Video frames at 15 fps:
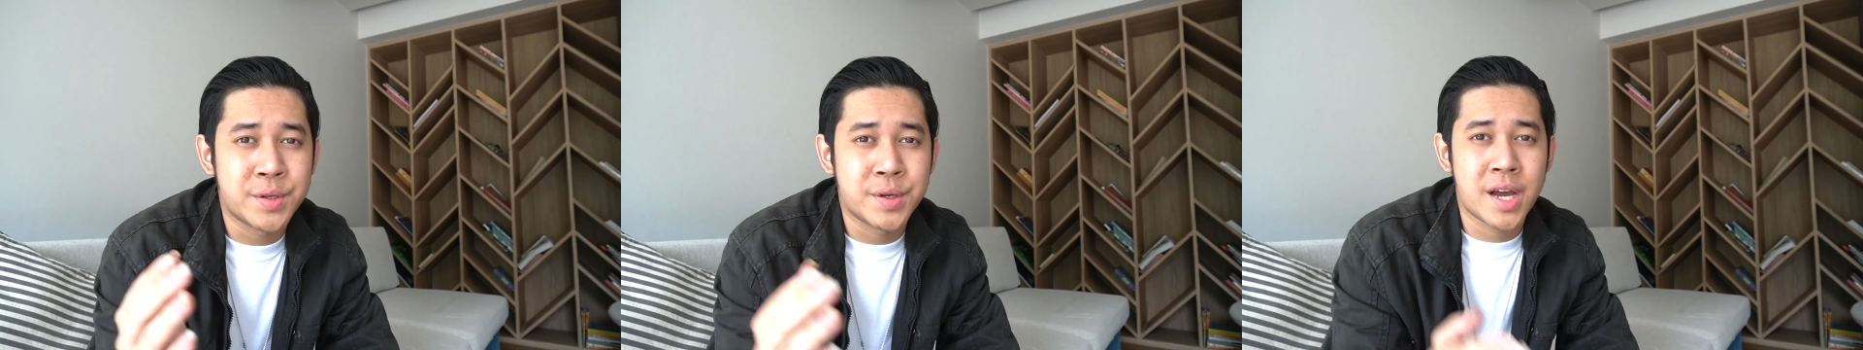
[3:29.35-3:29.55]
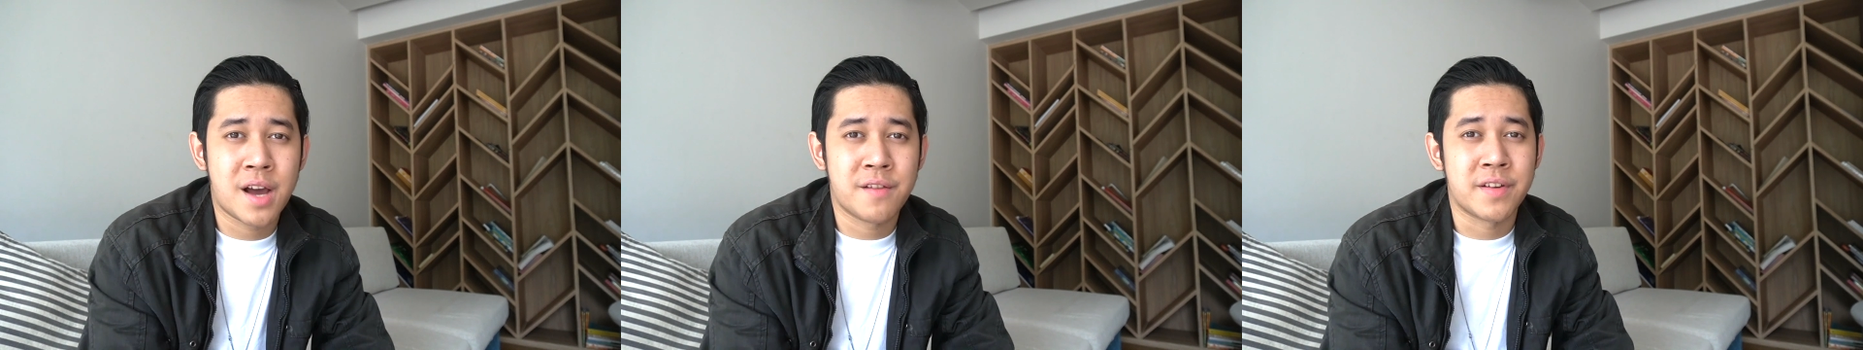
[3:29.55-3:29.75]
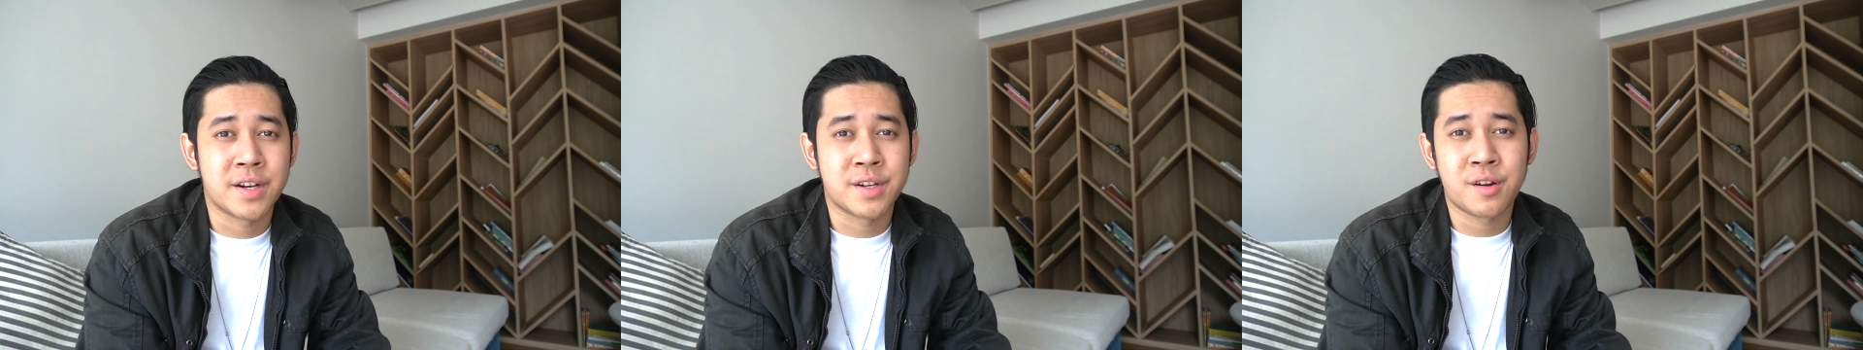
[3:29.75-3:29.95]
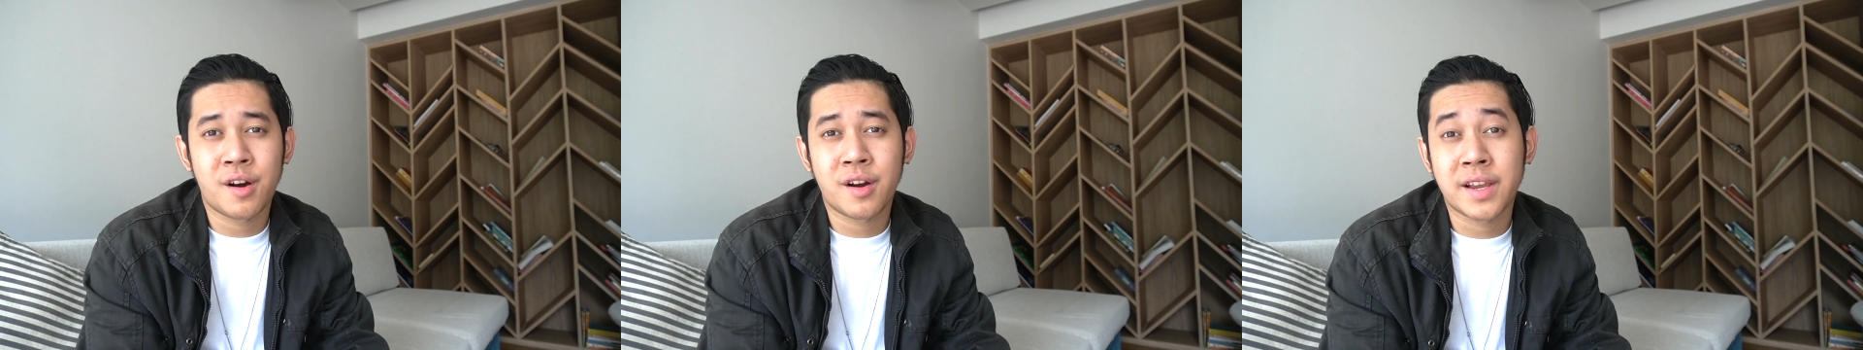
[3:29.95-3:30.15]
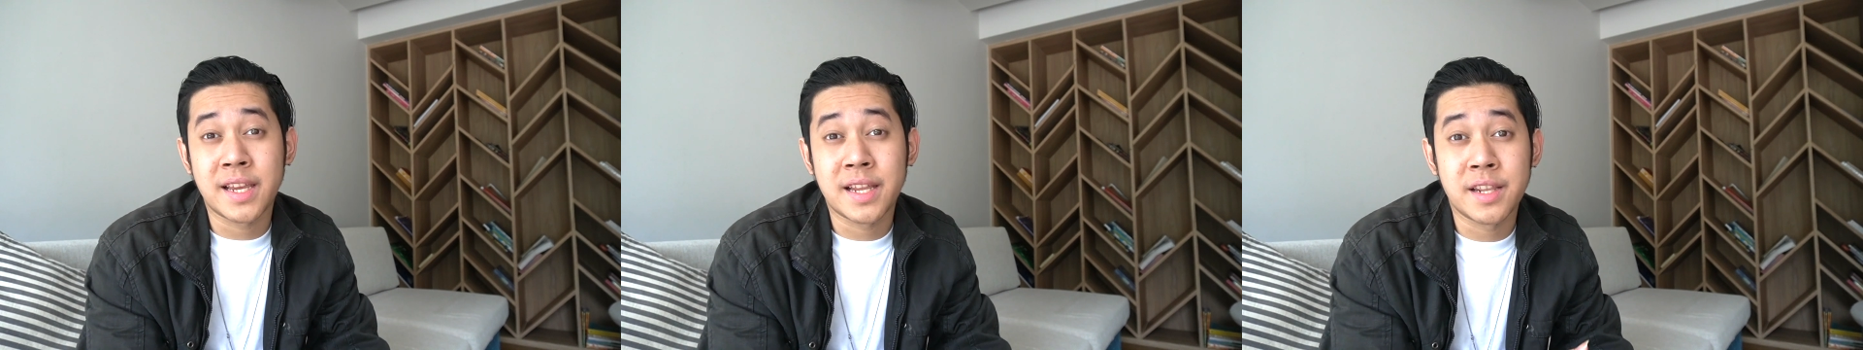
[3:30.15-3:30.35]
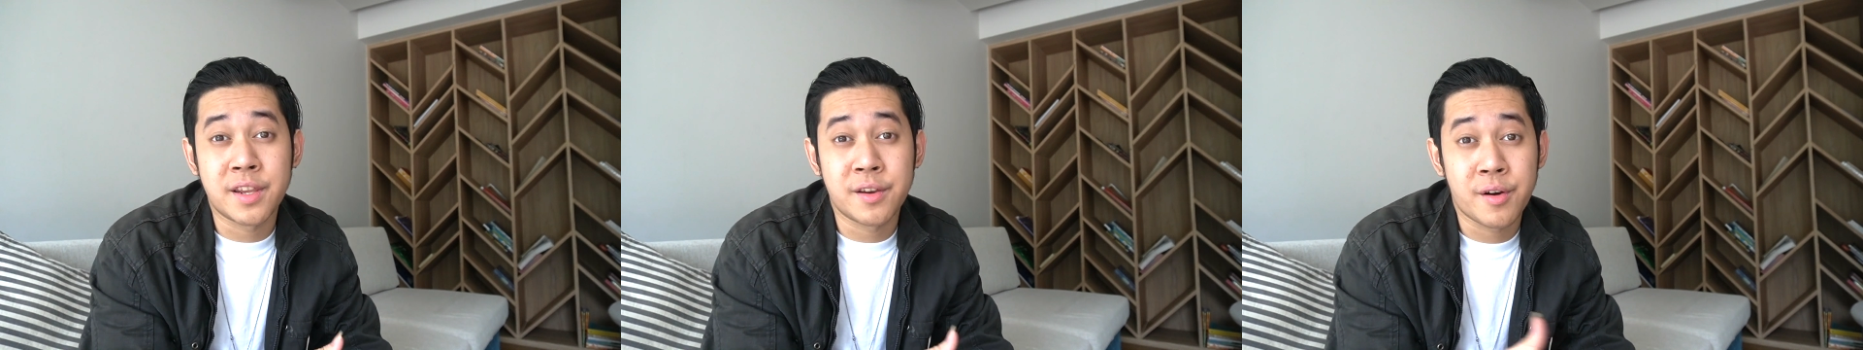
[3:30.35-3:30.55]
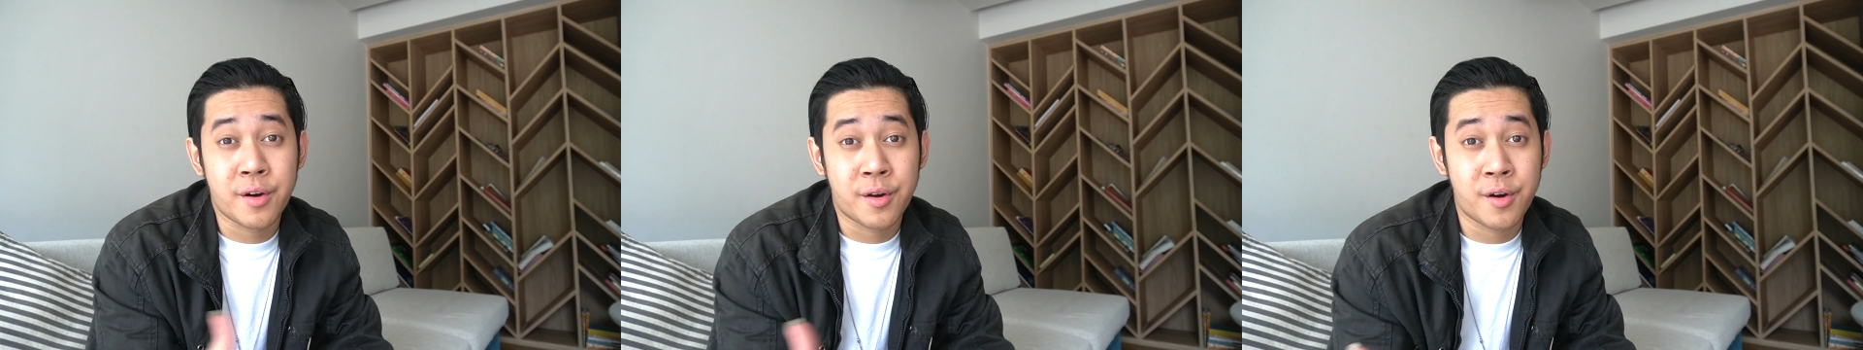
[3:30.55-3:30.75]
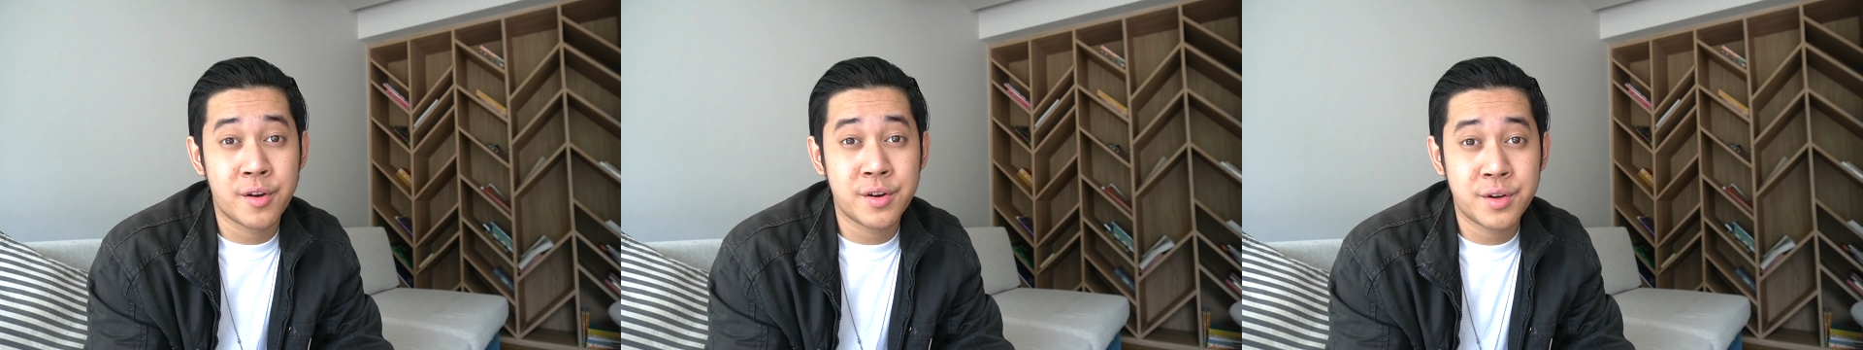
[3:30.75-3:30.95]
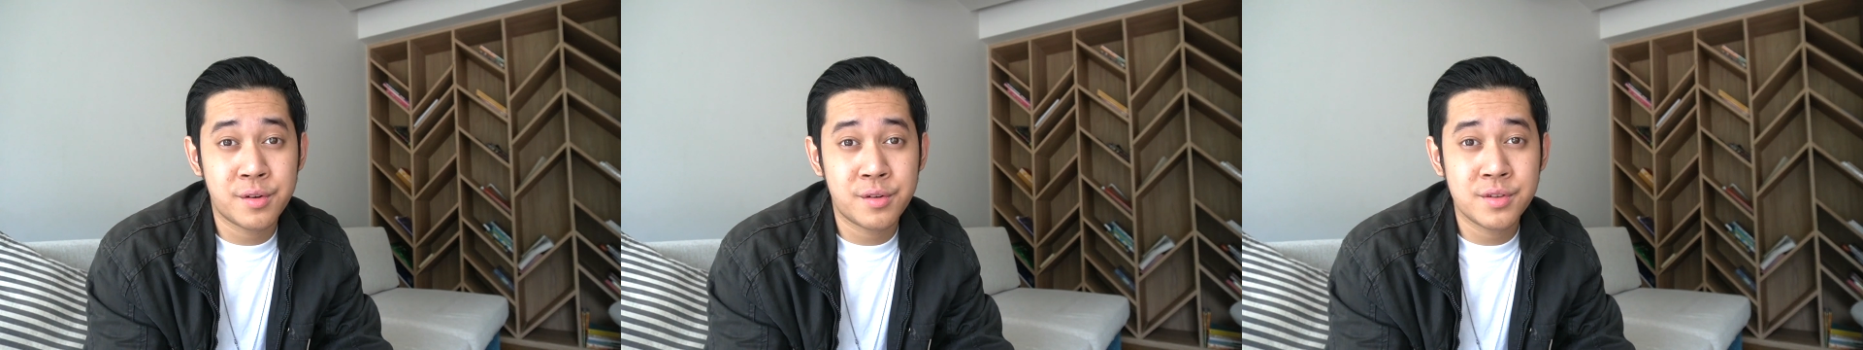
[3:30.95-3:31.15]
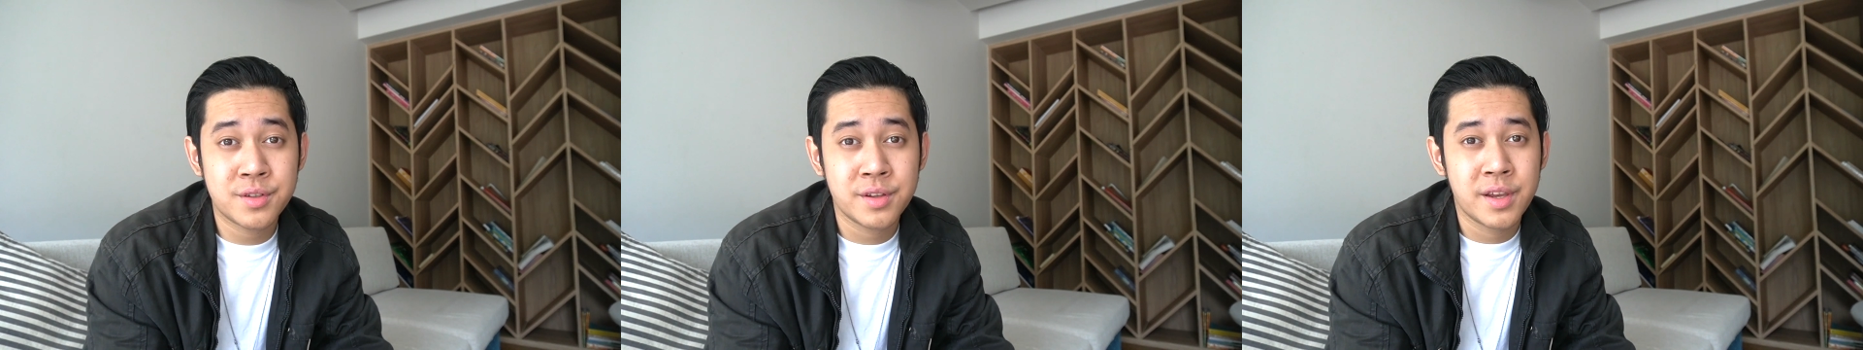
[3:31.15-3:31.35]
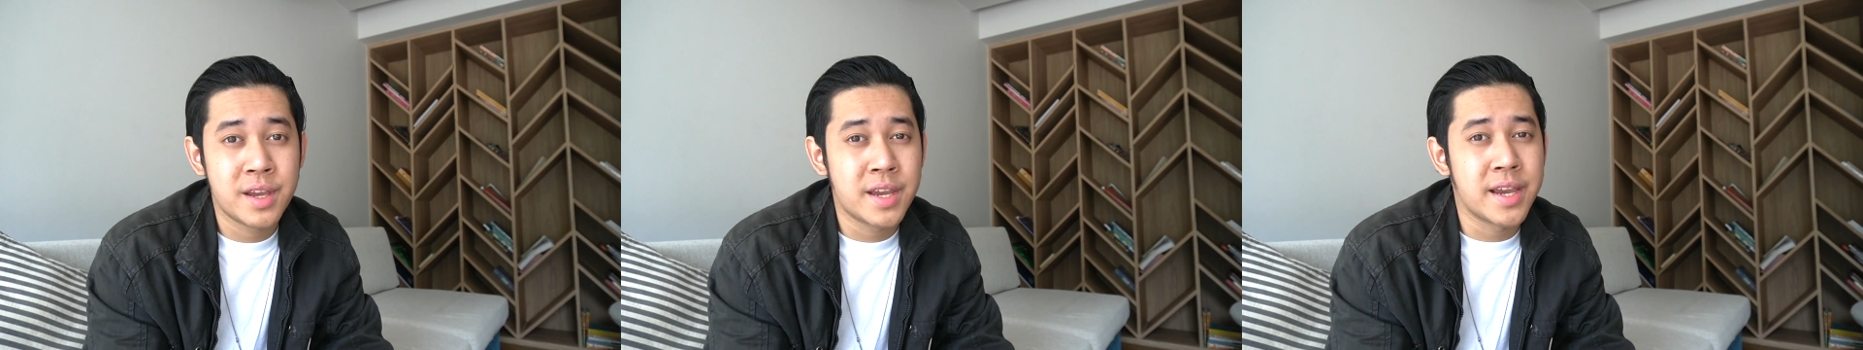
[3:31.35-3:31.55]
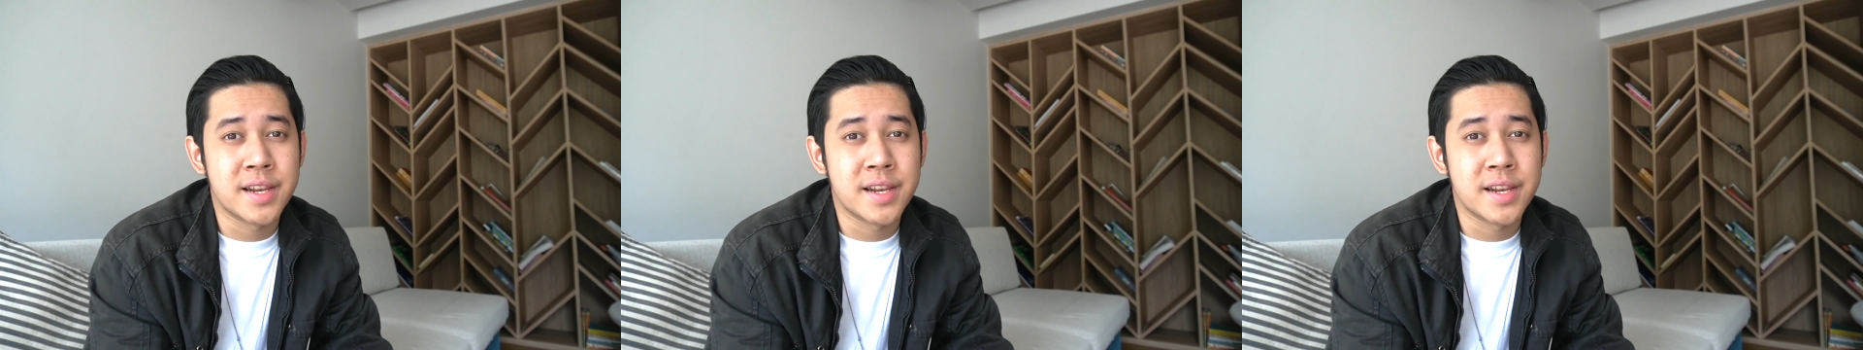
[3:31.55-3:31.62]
to have a dog in their condos.